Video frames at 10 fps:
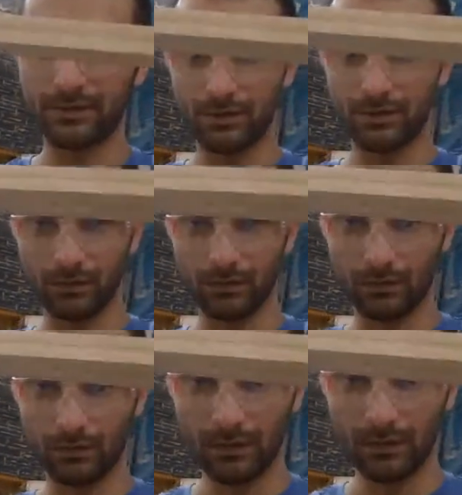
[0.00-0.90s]

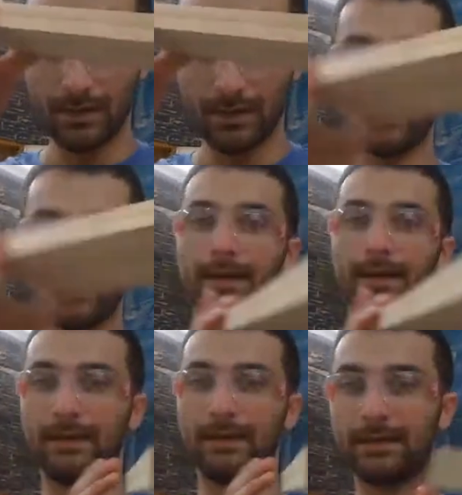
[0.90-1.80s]
to
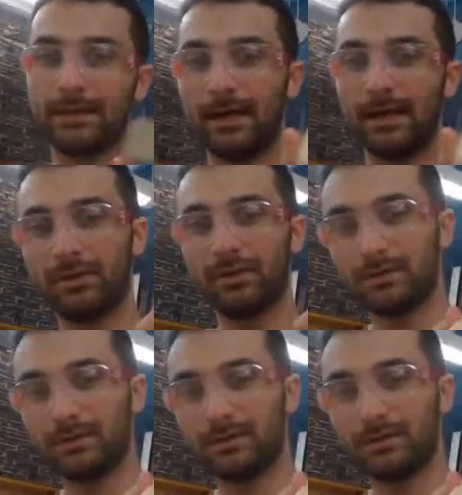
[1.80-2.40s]
cup.